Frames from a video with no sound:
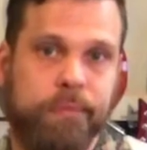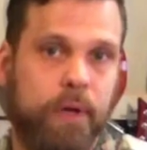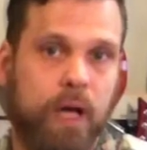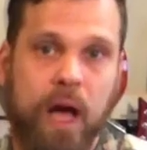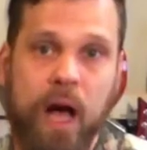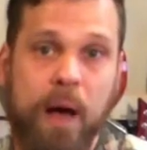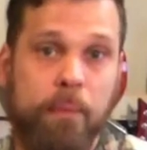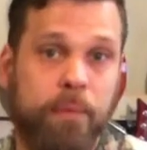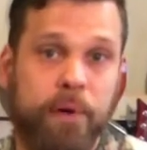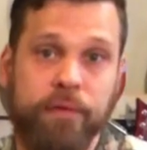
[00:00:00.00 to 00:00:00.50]

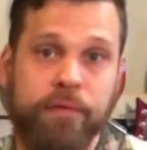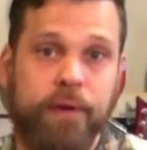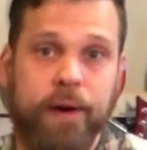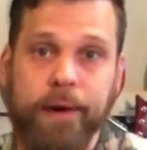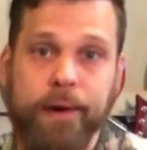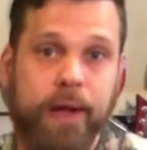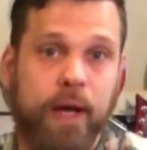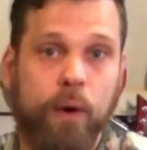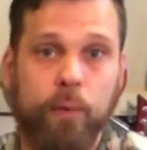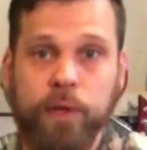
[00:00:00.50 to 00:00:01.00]
I'm going to
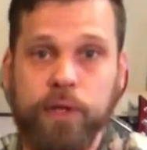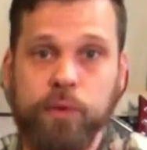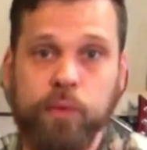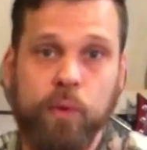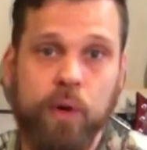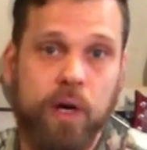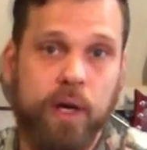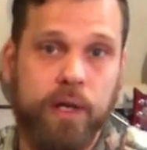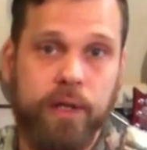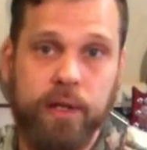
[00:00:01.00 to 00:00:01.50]
find out which
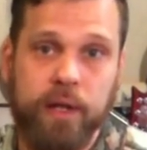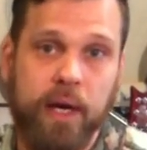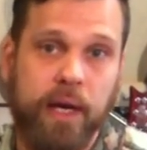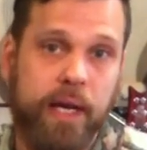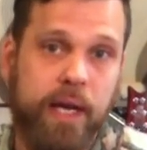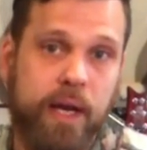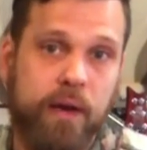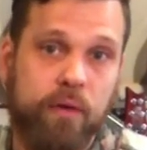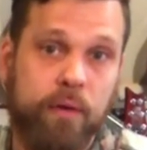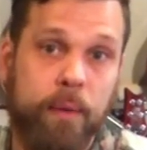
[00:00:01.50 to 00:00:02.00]
one. I
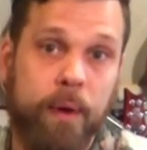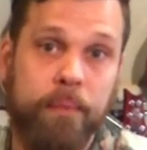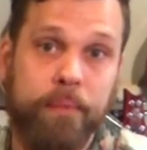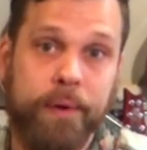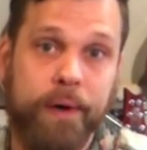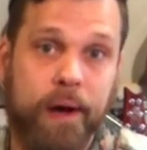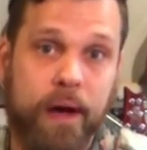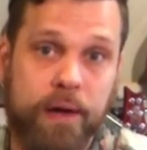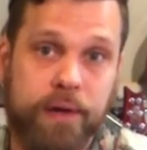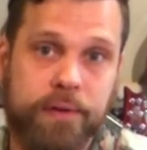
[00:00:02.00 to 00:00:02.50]
can't
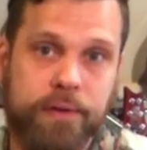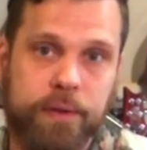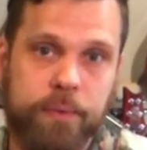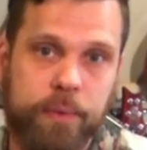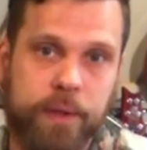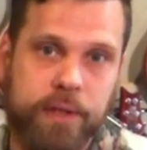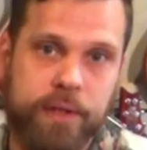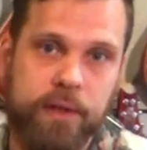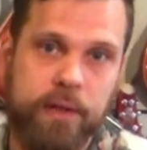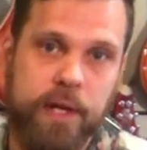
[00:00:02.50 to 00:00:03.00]
remember, honestly,
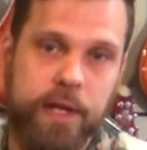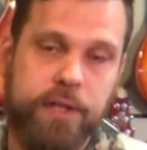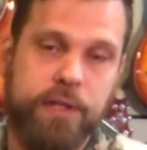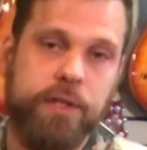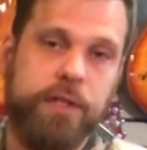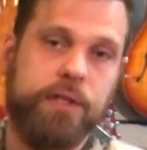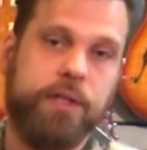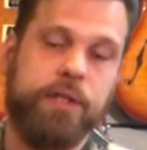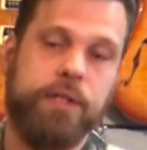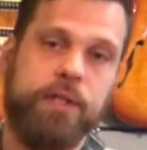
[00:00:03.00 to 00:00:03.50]
what
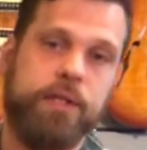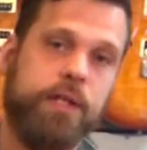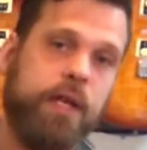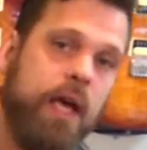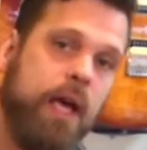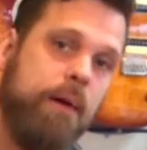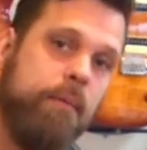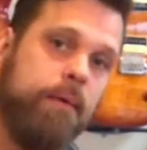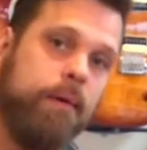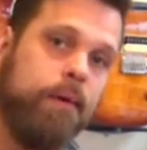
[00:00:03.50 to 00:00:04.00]
Celestion is in this
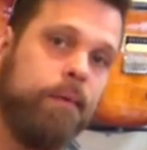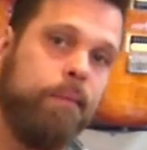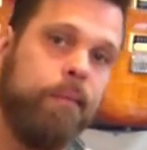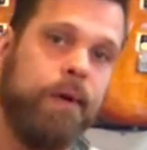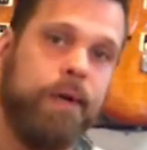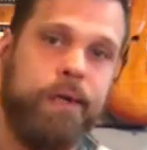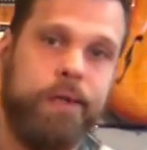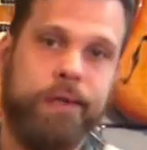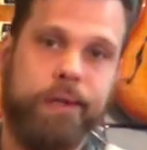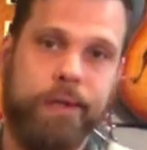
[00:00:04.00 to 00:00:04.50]
cabinet,
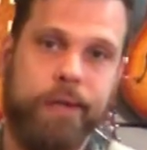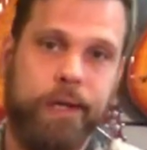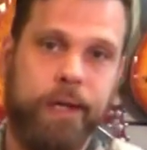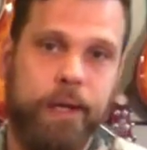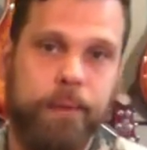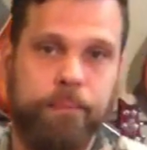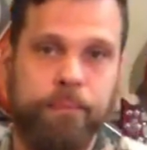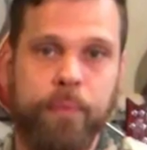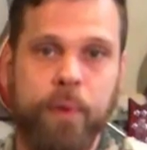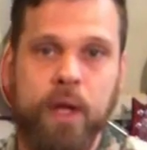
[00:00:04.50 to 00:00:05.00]
but
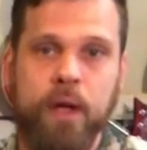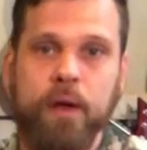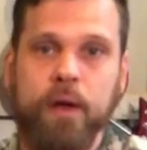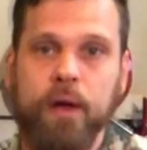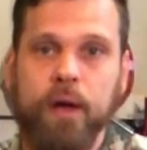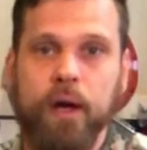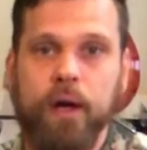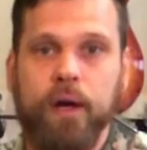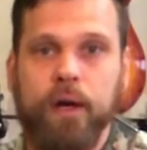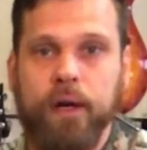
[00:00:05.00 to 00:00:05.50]
I'll
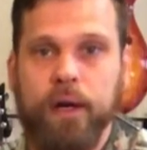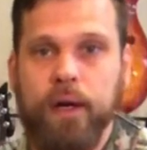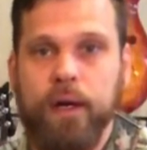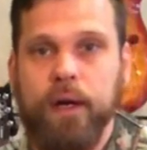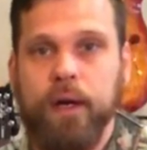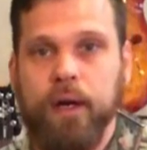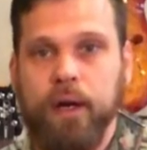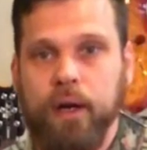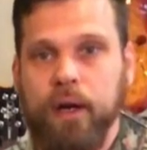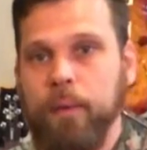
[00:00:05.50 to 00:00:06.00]

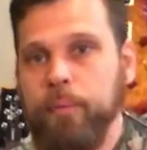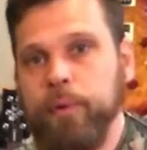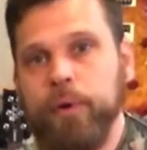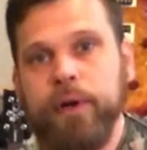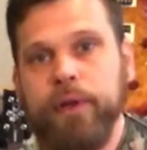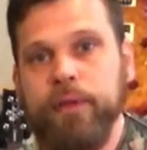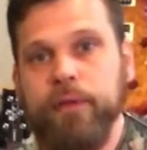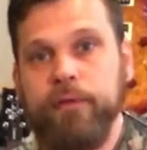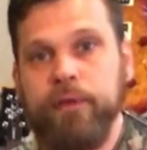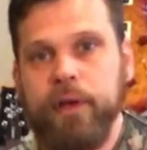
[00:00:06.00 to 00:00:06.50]
put
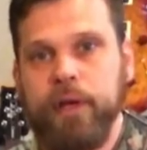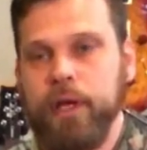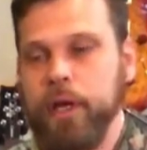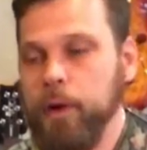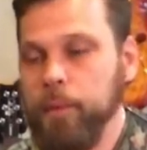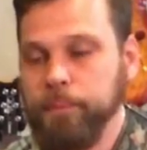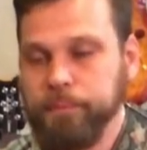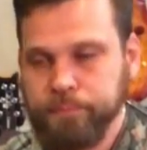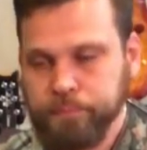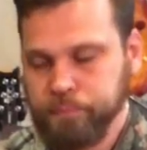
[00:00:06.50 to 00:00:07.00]
it in the
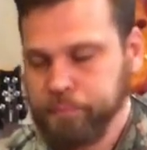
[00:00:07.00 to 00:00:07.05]
video.